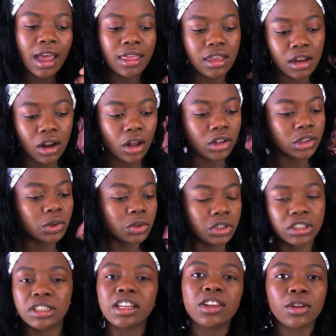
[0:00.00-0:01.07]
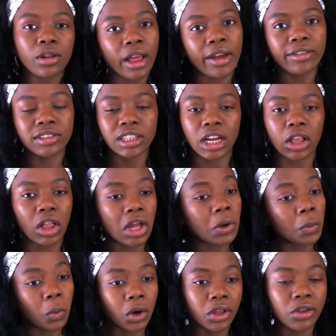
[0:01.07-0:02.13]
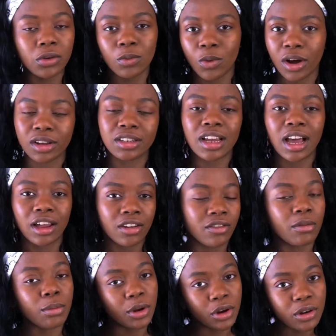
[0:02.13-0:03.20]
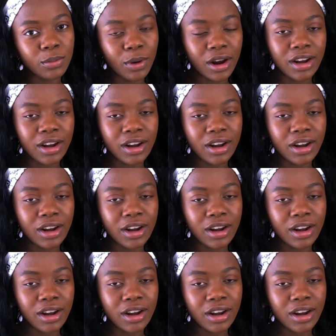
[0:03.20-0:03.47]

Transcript: and then also just like your lifestyle and what you want out of a period